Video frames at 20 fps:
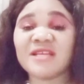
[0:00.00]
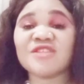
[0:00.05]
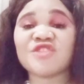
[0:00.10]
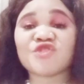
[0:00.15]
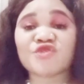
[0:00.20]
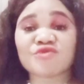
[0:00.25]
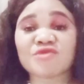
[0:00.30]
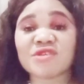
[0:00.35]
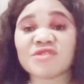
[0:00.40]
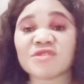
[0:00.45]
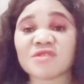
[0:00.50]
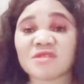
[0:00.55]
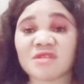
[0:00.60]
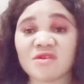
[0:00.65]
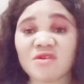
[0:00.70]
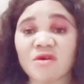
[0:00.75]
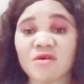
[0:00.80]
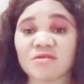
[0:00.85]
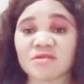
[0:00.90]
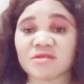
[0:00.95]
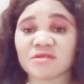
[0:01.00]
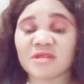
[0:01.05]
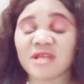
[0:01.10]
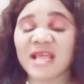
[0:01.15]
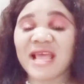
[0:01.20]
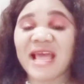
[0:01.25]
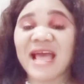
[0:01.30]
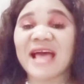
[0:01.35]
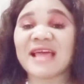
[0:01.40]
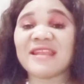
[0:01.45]
Trust God
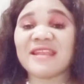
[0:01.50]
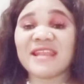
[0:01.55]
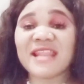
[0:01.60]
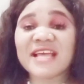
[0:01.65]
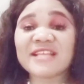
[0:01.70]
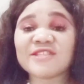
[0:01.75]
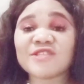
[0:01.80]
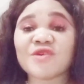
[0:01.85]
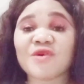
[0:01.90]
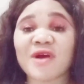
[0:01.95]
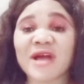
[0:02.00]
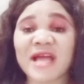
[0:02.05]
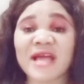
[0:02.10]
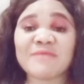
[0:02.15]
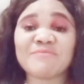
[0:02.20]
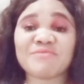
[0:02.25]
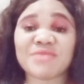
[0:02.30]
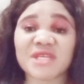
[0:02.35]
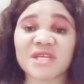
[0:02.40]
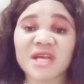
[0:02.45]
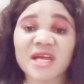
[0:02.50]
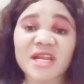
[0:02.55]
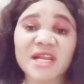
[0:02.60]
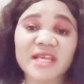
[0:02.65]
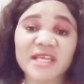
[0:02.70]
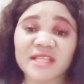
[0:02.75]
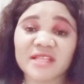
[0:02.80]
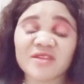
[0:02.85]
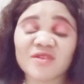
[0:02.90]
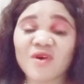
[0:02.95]
and let your hand be
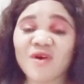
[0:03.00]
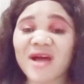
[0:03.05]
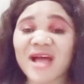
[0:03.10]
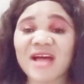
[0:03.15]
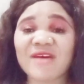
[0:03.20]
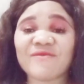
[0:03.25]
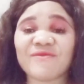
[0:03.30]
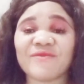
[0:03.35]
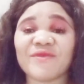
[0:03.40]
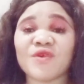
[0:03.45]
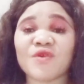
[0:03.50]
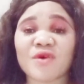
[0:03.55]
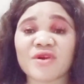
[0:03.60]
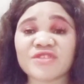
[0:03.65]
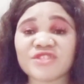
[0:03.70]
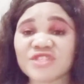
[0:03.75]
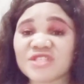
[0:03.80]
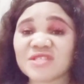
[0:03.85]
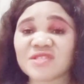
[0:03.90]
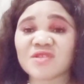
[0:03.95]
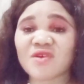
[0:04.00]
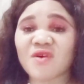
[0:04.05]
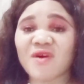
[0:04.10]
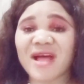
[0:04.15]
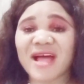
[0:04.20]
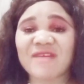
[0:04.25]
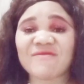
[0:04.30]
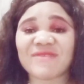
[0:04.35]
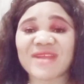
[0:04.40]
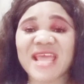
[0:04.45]
clean. Don't have grudges. Don't
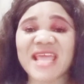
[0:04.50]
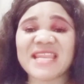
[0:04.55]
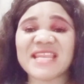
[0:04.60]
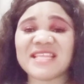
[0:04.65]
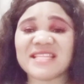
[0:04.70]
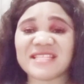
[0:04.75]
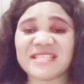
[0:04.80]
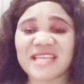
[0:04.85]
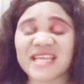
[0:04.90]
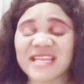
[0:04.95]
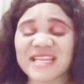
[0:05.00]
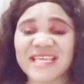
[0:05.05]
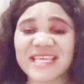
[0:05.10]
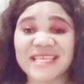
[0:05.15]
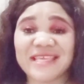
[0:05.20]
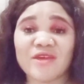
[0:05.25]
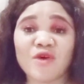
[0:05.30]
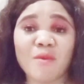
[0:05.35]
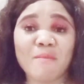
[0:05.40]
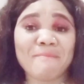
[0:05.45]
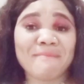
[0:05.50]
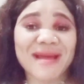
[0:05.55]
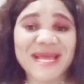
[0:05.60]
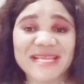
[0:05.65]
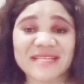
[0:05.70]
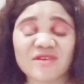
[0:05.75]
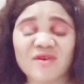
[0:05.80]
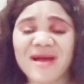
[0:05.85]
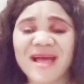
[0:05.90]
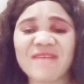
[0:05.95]
have anything in your
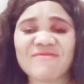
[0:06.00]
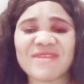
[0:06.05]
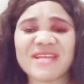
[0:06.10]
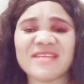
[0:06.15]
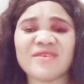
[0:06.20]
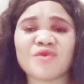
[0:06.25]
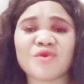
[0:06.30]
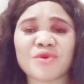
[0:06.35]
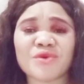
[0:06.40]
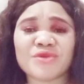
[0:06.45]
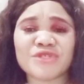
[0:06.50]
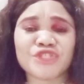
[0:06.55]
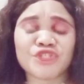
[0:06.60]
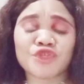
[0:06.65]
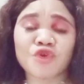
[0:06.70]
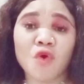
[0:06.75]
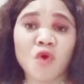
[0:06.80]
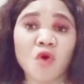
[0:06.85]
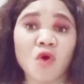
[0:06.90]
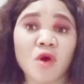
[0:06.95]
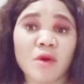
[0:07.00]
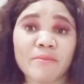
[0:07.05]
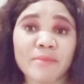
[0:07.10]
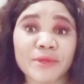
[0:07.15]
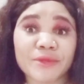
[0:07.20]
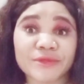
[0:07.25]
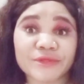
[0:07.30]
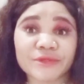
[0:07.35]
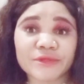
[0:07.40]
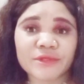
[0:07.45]
mind. Don't have any procrastination or
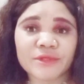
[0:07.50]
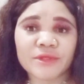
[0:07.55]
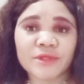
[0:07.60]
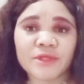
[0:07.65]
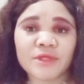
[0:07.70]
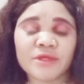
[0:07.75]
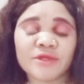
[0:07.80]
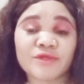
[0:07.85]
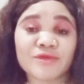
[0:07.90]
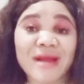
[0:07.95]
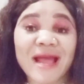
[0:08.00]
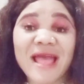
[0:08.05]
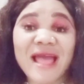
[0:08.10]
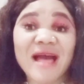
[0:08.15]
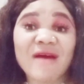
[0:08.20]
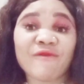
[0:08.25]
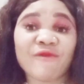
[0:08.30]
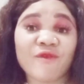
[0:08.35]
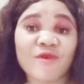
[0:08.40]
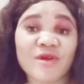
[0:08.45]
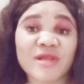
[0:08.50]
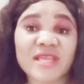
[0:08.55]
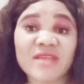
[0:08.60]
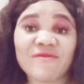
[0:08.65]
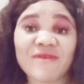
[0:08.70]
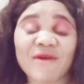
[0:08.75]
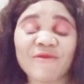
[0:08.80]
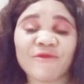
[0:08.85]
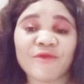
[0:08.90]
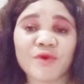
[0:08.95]
cupboard. Try and
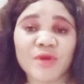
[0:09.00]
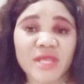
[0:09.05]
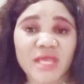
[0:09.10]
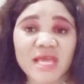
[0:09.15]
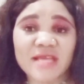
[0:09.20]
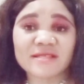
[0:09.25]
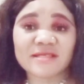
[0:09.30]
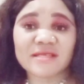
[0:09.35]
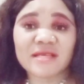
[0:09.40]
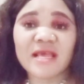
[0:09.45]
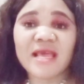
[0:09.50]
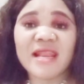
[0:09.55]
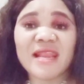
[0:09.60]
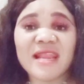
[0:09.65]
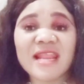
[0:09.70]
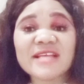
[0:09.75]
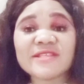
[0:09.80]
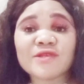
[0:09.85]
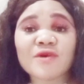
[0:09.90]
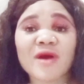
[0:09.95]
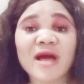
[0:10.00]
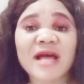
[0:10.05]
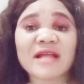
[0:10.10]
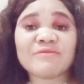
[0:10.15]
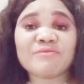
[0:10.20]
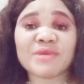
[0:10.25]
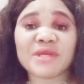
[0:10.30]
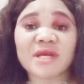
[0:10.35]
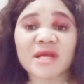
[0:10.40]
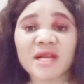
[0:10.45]
forgive and forget. Let your
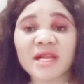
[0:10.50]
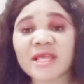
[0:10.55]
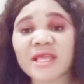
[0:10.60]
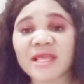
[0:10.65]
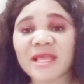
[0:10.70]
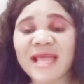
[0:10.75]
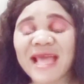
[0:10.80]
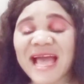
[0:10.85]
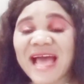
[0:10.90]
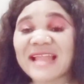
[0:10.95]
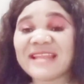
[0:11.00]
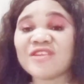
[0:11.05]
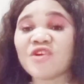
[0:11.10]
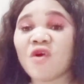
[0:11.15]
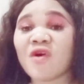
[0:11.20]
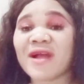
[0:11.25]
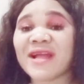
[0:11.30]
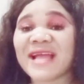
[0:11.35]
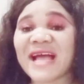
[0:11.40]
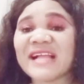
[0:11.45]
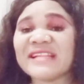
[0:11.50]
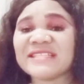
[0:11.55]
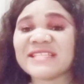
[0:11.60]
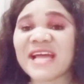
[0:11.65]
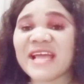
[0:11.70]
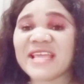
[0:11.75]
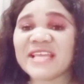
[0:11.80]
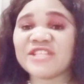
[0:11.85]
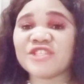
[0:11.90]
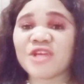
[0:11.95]
heart be clean. And your
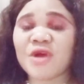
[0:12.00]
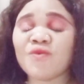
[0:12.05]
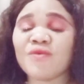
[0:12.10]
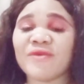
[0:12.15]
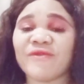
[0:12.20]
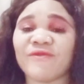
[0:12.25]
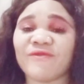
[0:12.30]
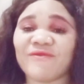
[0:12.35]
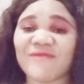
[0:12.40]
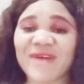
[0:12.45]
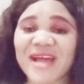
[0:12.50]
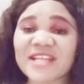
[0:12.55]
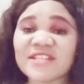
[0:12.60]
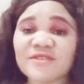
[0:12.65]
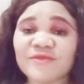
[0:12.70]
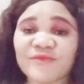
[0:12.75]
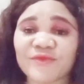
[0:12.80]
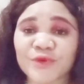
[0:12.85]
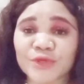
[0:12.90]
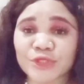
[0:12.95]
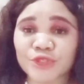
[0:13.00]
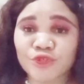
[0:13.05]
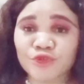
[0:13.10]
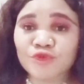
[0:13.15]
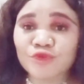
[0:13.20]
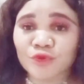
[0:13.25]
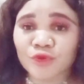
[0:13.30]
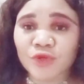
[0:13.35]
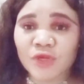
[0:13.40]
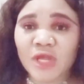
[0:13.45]
gander angel will fight for
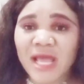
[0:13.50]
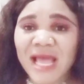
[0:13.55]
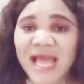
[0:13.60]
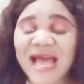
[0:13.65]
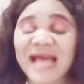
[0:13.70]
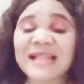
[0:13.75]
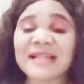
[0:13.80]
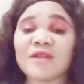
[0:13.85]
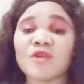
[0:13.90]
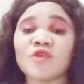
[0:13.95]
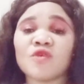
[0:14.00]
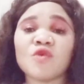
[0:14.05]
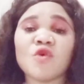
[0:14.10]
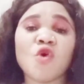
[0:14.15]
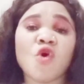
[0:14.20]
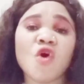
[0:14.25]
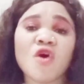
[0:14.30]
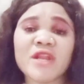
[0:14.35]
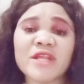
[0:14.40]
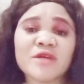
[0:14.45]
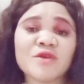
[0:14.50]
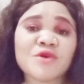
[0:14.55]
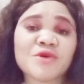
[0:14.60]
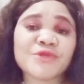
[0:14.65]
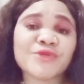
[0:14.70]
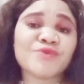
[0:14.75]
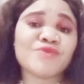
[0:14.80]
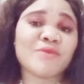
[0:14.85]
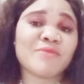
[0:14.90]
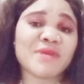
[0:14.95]
you. And Holy
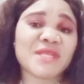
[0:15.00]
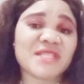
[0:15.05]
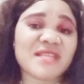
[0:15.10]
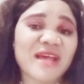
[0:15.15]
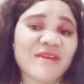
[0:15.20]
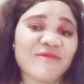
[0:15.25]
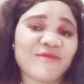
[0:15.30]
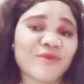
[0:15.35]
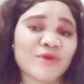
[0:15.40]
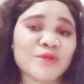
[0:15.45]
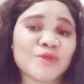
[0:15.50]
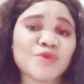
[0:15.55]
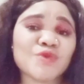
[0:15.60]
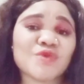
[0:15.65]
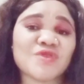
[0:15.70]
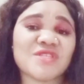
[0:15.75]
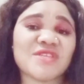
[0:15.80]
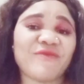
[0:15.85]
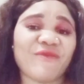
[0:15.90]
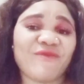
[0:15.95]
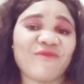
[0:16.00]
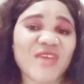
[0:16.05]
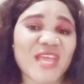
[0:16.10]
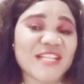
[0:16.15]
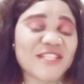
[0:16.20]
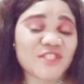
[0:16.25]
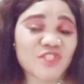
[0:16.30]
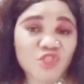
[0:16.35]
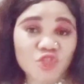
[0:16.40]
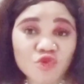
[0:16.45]
Ghost will be there for you to
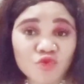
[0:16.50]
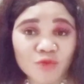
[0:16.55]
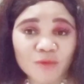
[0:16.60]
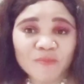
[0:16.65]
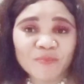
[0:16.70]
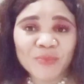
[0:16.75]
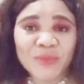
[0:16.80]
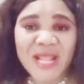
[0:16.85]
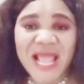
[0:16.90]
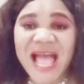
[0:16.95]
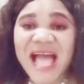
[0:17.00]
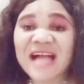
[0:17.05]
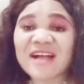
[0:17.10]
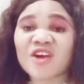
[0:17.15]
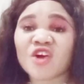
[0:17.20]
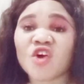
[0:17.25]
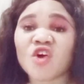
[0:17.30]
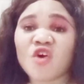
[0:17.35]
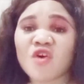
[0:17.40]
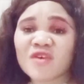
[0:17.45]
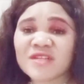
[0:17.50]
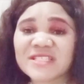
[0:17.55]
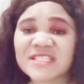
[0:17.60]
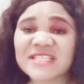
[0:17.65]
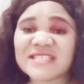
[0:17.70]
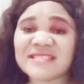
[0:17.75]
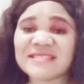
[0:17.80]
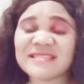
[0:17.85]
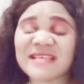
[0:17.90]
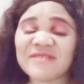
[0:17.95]
defend you. And God
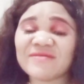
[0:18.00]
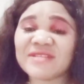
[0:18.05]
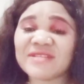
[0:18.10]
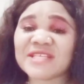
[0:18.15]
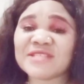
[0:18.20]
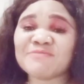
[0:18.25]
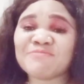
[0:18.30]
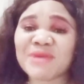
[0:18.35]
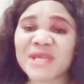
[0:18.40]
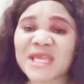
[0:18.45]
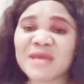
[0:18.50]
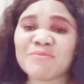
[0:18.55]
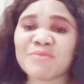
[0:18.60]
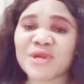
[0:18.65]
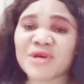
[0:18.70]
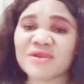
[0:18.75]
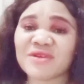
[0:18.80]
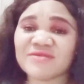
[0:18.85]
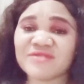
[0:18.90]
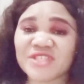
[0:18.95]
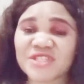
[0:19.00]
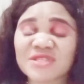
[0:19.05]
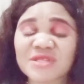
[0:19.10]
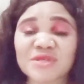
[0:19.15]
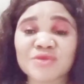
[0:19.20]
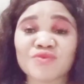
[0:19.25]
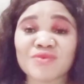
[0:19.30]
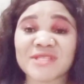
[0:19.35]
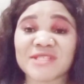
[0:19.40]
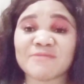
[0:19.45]
himself, the speaking blood of
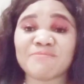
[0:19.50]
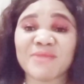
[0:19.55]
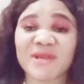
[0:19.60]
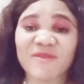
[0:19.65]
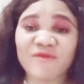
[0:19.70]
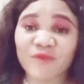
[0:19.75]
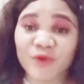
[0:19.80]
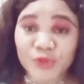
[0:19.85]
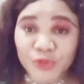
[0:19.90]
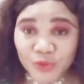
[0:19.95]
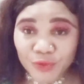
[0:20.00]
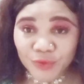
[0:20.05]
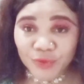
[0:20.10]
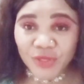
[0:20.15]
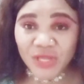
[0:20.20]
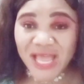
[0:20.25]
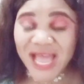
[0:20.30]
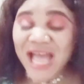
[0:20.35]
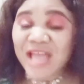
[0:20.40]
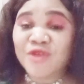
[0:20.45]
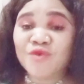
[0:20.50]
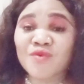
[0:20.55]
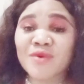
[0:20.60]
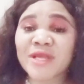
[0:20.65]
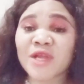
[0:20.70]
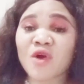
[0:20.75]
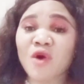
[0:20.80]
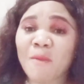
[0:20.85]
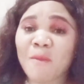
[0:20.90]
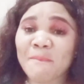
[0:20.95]
Jesus, will speak for you. And you will
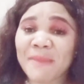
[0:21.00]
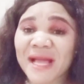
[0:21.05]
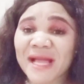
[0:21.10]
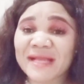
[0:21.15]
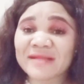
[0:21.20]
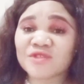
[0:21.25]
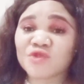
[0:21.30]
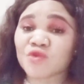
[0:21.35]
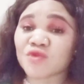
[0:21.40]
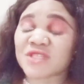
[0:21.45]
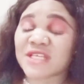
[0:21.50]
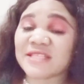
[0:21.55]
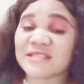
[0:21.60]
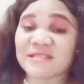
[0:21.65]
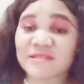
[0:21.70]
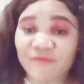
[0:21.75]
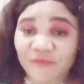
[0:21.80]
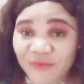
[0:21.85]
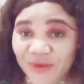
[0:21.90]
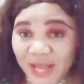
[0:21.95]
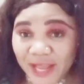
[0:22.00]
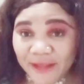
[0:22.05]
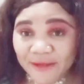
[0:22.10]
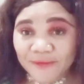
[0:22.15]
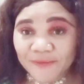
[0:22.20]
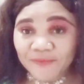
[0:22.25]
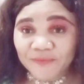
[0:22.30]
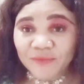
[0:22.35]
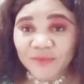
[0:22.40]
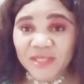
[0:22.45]
come back to testify
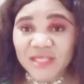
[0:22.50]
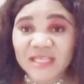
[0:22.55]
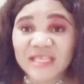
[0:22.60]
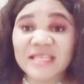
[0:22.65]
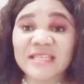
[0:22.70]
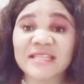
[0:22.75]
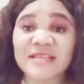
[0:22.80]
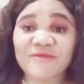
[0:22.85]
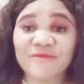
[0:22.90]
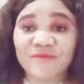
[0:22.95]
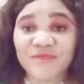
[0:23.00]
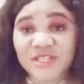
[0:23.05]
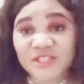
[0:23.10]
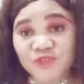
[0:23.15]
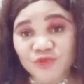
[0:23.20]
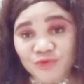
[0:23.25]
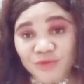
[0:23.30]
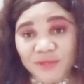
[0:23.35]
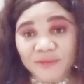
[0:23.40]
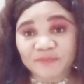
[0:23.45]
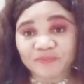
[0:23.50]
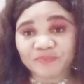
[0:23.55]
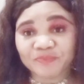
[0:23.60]
in the victory.